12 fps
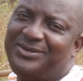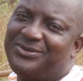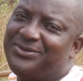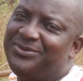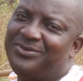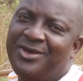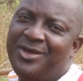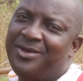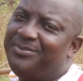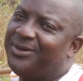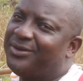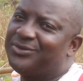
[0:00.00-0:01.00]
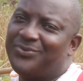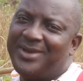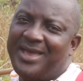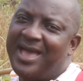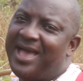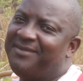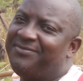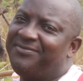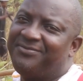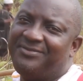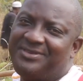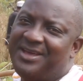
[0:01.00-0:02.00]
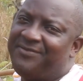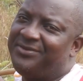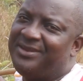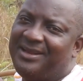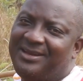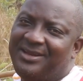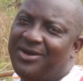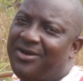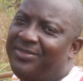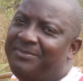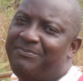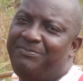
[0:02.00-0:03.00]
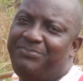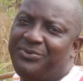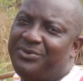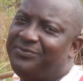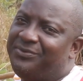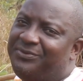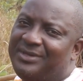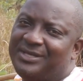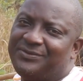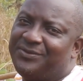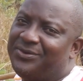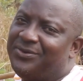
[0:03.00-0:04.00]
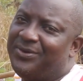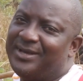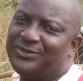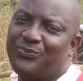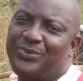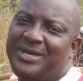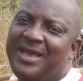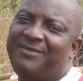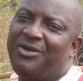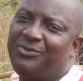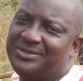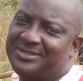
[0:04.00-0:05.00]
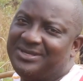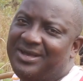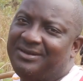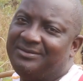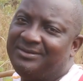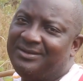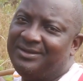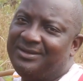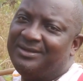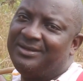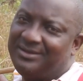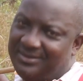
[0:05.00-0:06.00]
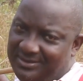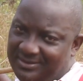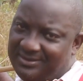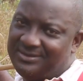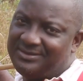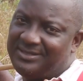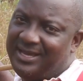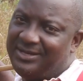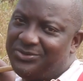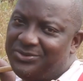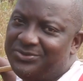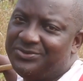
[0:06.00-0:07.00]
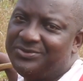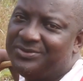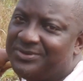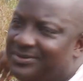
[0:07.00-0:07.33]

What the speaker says: tuned, because we have definitely other beautiful things for you, as we have always done. Stay tuned.